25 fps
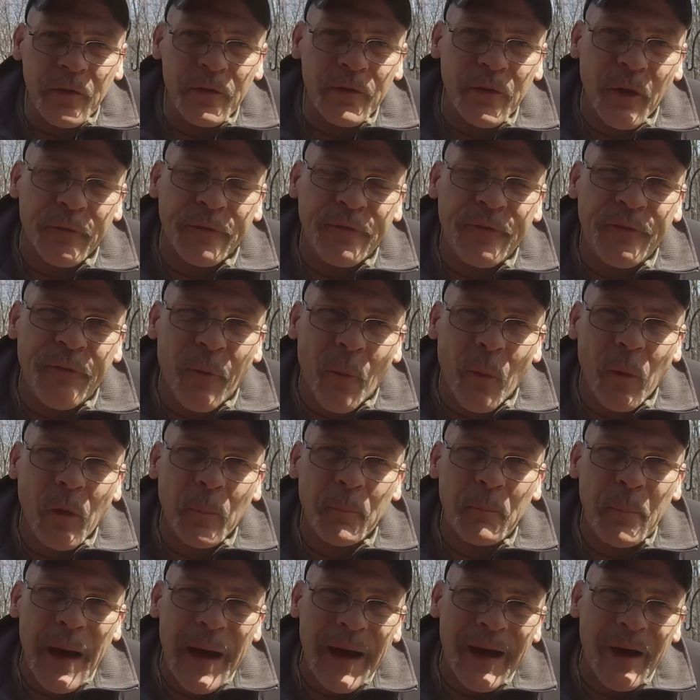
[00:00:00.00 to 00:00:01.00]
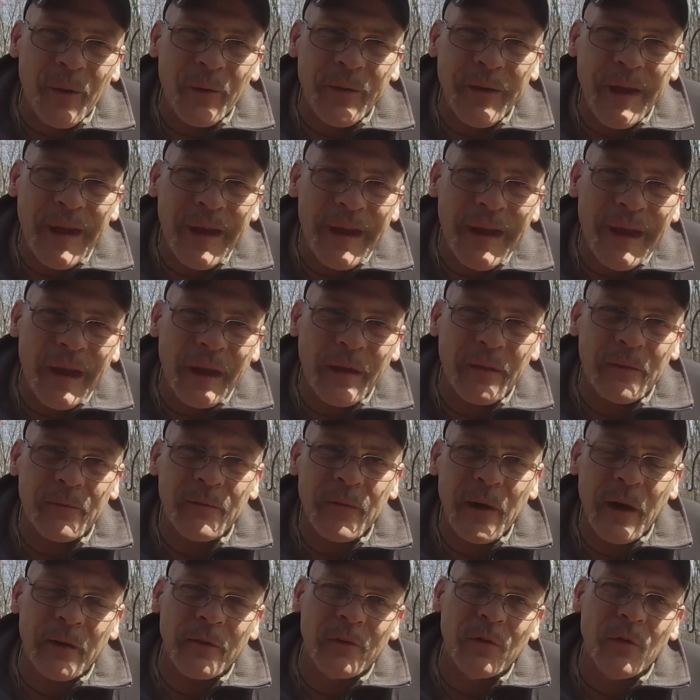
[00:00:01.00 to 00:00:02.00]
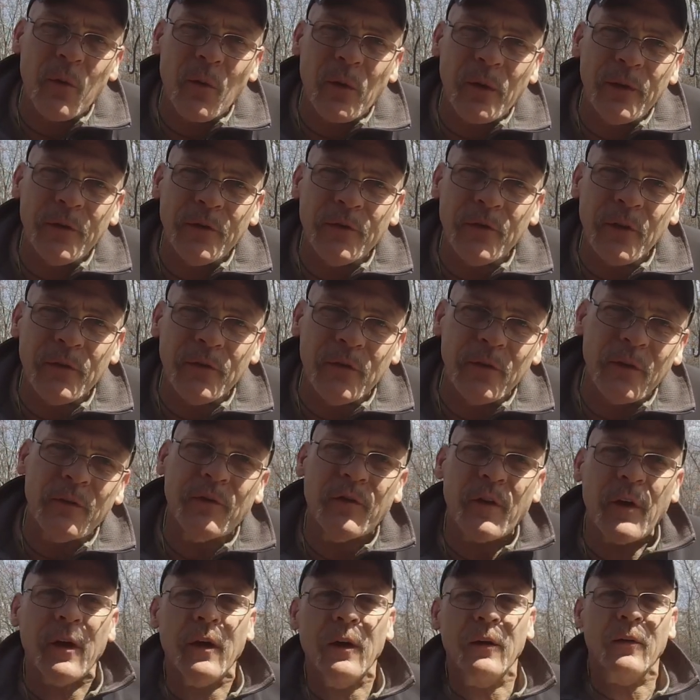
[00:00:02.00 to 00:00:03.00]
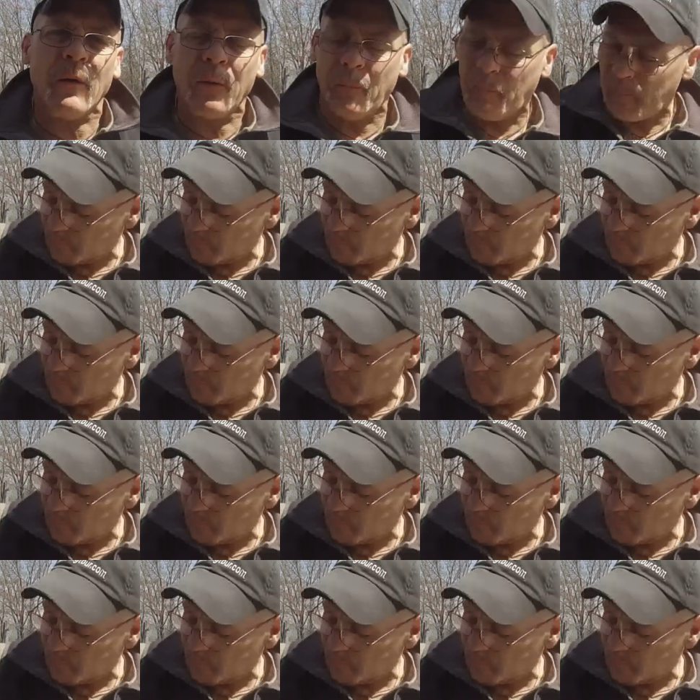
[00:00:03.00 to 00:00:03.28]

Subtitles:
is a 4-pound head on a 26-inch handle.